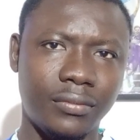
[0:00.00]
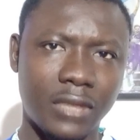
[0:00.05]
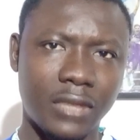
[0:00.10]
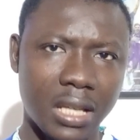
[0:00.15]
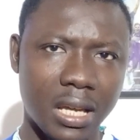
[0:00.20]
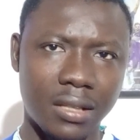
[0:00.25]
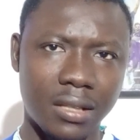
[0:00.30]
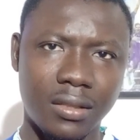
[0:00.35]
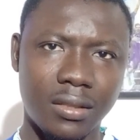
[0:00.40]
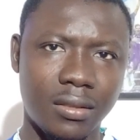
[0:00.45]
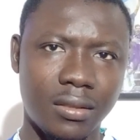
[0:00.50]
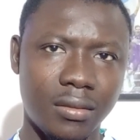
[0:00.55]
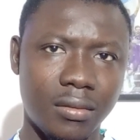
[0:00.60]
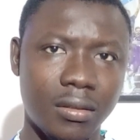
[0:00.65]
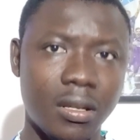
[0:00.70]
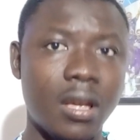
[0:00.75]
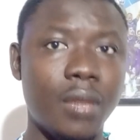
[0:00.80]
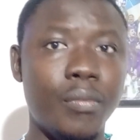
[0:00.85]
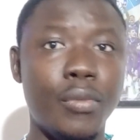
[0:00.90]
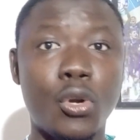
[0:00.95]
Yes,
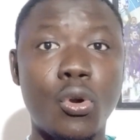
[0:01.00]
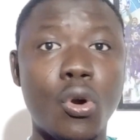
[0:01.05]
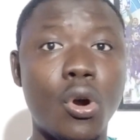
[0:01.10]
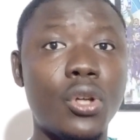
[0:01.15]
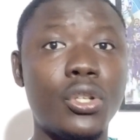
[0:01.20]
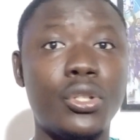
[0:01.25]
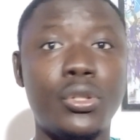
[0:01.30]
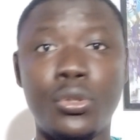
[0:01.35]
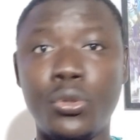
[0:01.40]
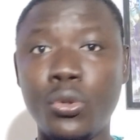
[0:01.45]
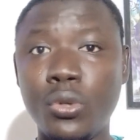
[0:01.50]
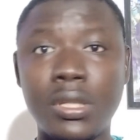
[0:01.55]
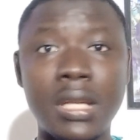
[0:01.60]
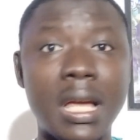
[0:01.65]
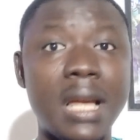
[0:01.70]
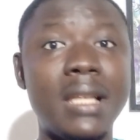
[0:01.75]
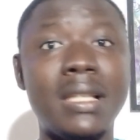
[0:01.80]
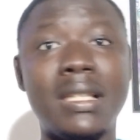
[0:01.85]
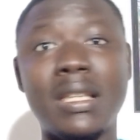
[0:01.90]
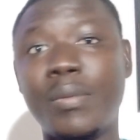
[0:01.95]
because
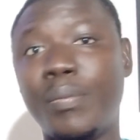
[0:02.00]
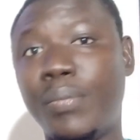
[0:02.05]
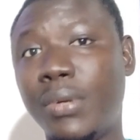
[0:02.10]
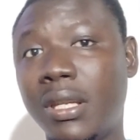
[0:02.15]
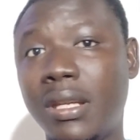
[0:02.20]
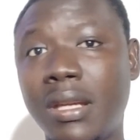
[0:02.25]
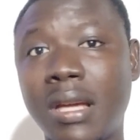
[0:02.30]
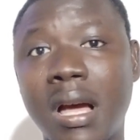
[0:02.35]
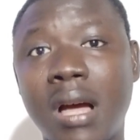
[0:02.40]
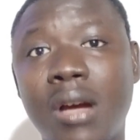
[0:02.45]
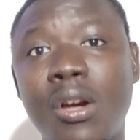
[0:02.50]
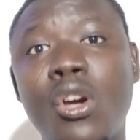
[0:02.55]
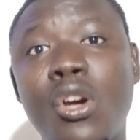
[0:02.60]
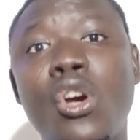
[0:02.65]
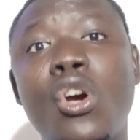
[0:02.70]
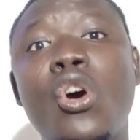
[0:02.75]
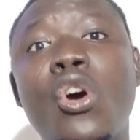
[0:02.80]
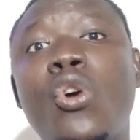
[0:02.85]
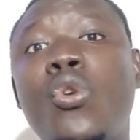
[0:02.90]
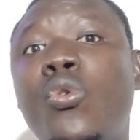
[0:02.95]
Dusan is a player
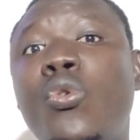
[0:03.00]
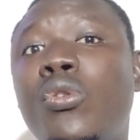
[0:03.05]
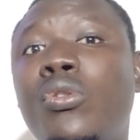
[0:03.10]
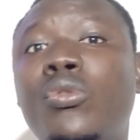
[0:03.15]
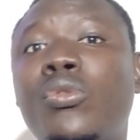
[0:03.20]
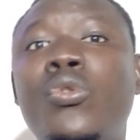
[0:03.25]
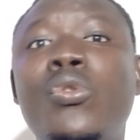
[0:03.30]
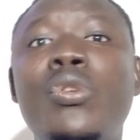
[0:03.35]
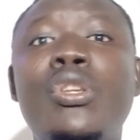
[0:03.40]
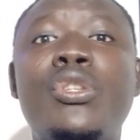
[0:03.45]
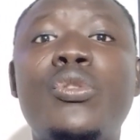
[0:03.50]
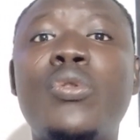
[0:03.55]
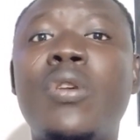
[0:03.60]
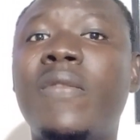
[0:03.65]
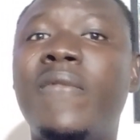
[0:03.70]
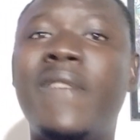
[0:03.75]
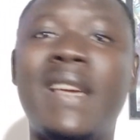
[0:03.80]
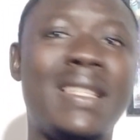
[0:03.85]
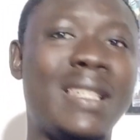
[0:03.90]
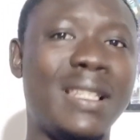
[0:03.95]
who, who is
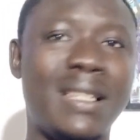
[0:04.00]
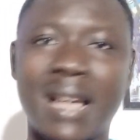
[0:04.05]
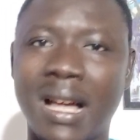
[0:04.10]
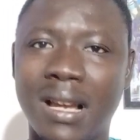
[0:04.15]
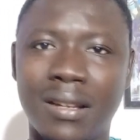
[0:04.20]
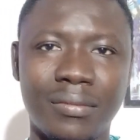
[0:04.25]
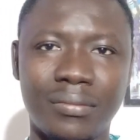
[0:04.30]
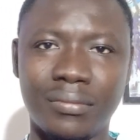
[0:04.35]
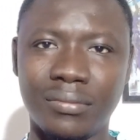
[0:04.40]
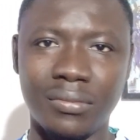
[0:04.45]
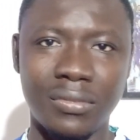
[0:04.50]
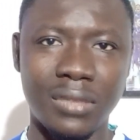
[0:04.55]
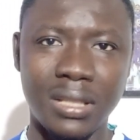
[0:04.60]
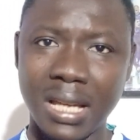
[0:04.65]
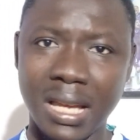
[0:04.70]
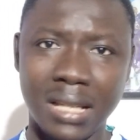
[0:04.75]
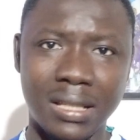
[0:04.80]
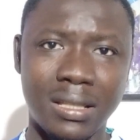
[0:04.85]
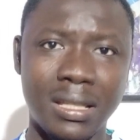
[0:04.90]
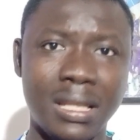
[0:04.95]
not versatile.
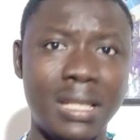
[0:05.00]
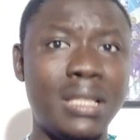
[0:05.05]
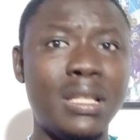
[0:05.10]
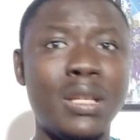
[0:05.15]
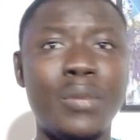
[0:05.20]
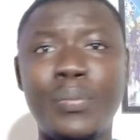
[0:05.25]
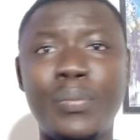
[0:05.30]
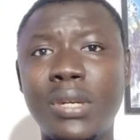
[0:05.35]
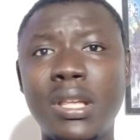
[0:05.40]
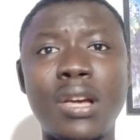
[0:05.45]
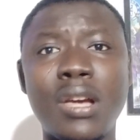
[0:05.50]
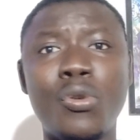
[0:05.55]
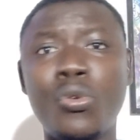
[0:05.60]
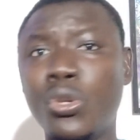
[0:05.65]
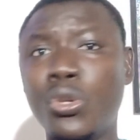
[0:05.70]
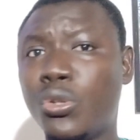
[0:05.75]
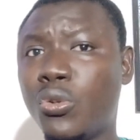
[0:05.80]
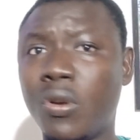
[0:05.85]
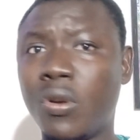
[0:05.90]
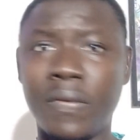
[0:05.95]
Yes, he's a player who
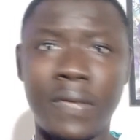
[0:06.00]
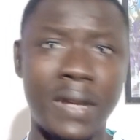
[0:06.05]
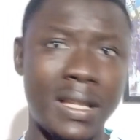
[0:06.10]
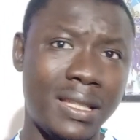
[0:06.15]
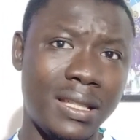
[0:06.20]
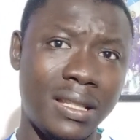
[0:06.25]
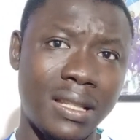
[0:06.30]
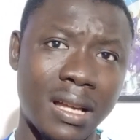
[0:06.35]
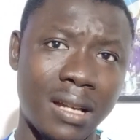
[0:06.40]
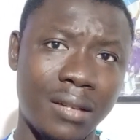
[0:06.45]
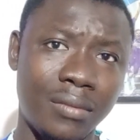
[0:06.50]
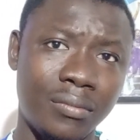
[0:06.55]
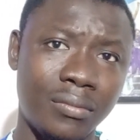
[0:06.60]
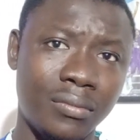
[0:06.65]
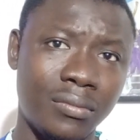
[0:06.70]
is not versatile.